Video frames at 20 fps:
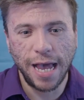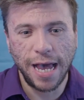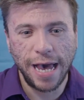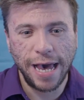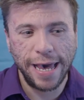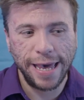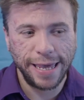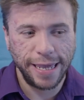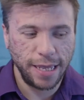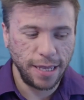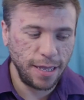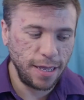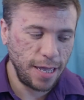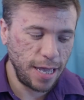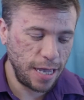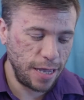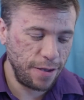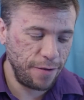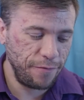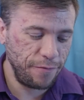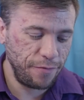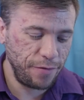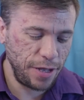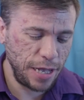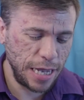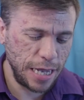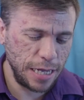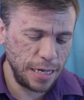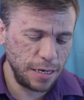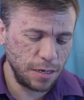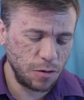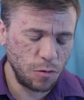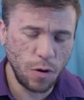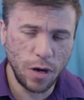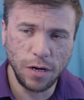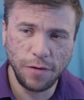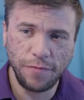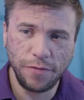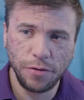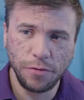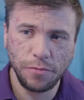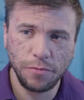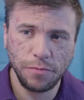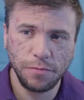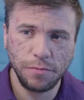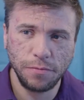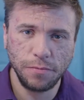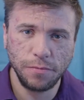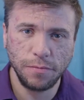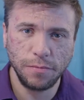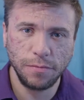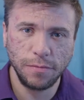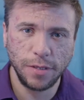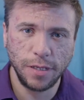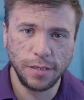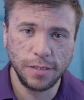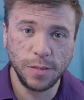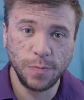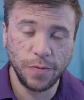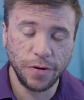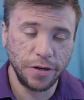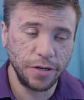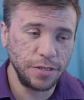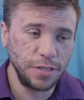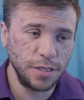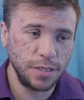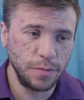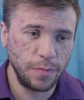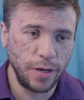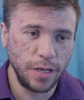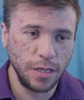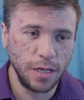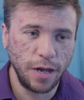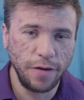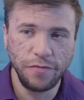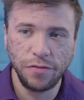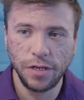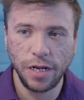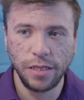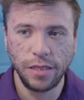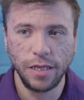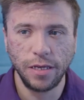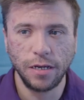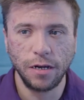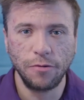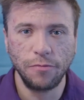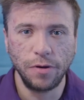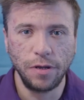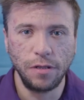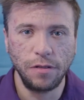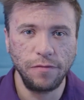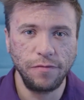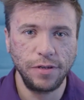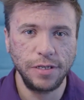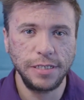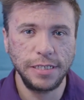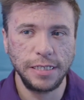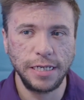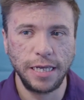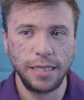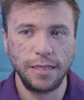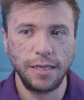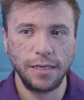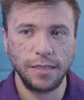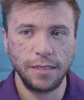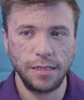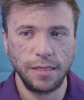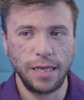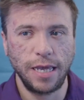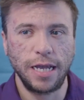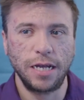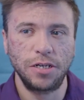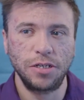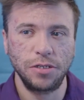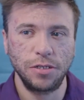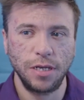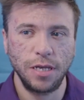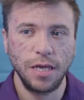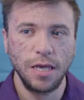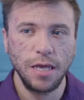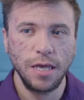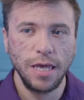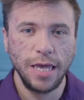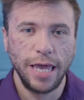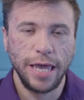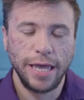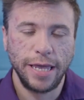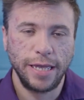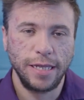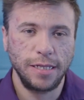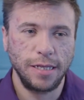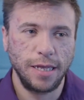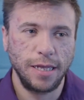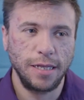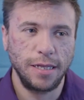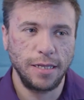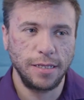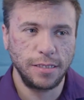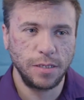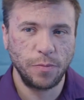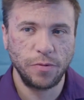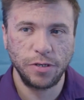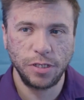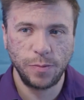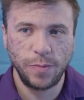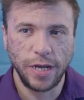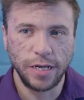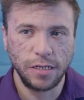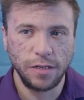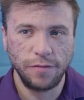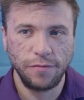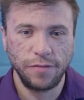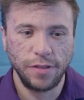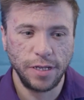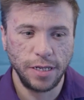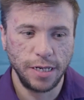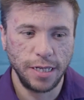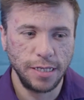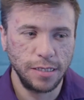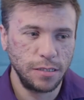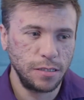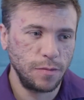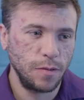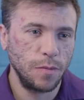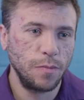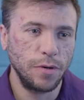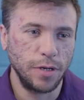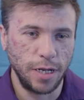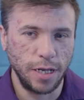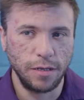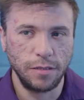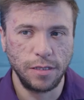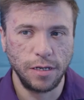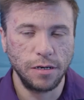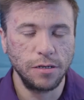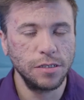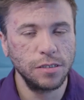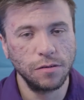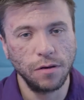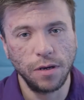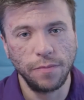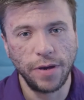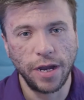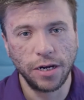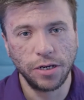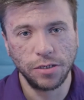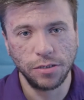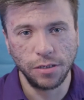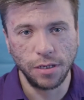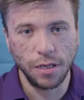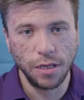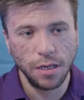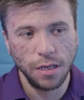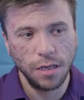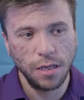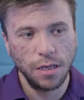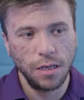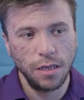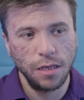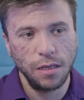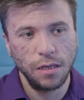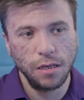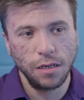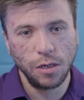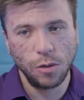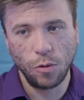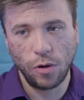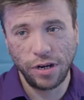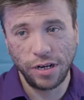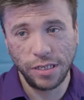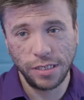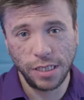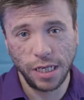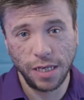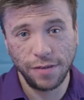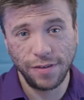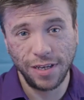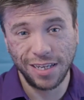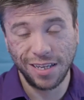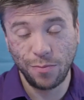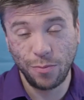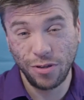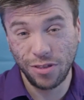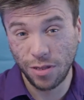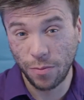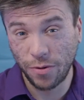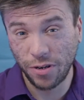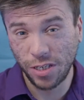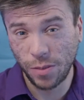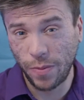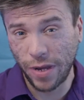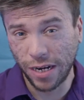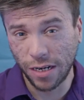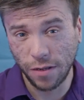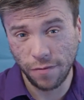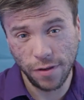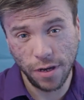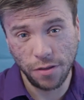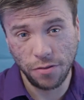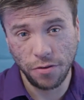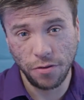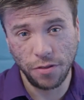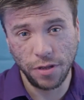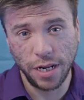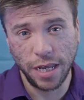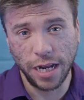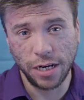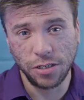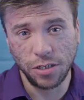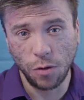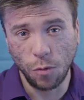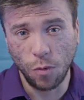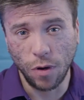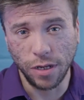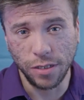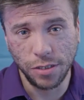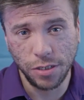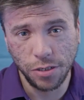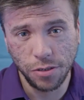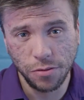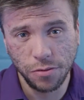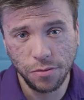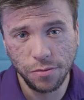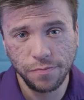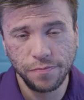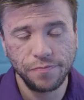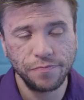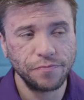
I have had quite a few experiences in my life that I think are relevant, and I think that actually it's a perspective that needs to be put out there. So I'm actually going to see if I could put the perspective out there that I actually want to.